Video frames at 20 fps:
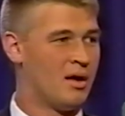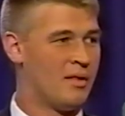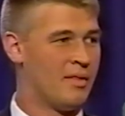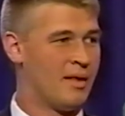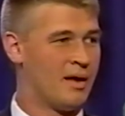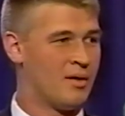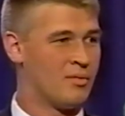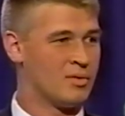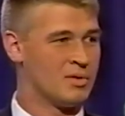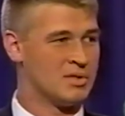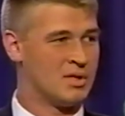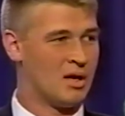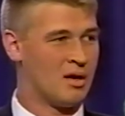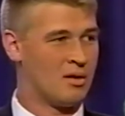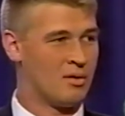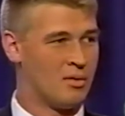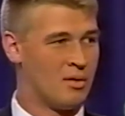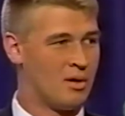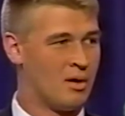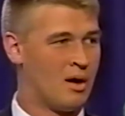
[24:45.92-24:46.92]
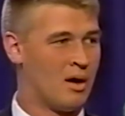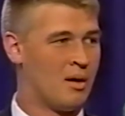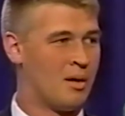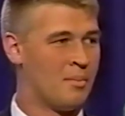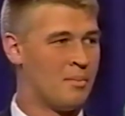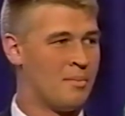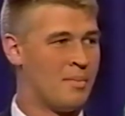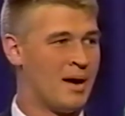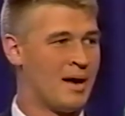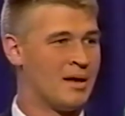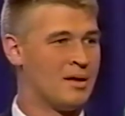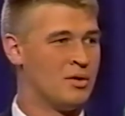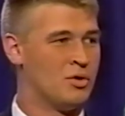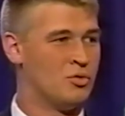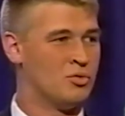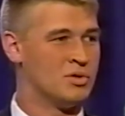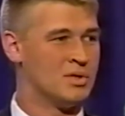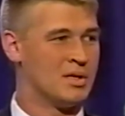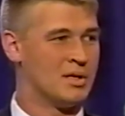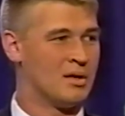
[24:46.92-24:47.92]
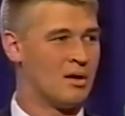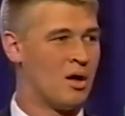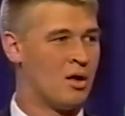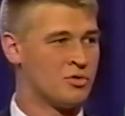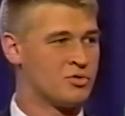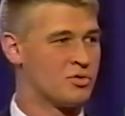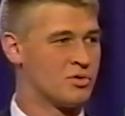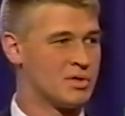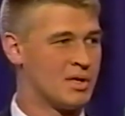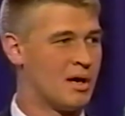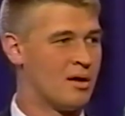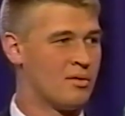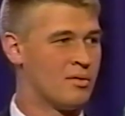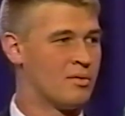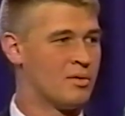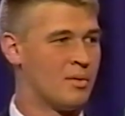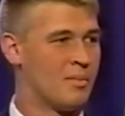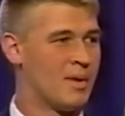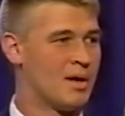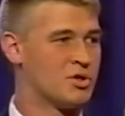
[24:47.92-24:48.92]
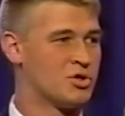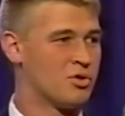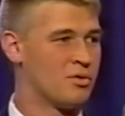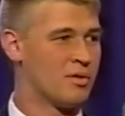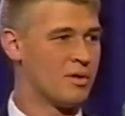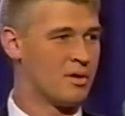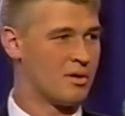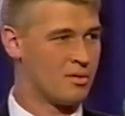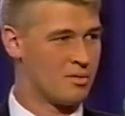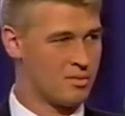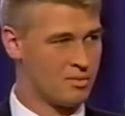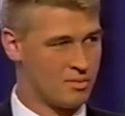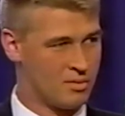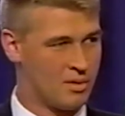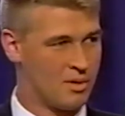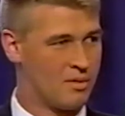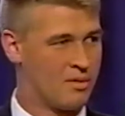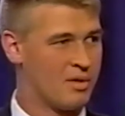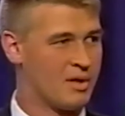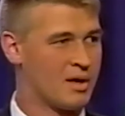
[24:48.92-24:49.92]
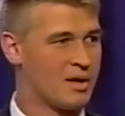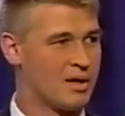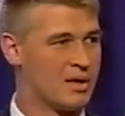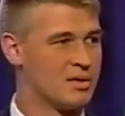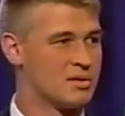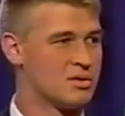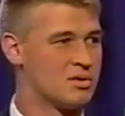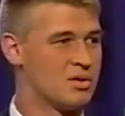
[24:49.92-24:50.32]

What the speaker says: And that was done by using ultrasound to measure the thickness.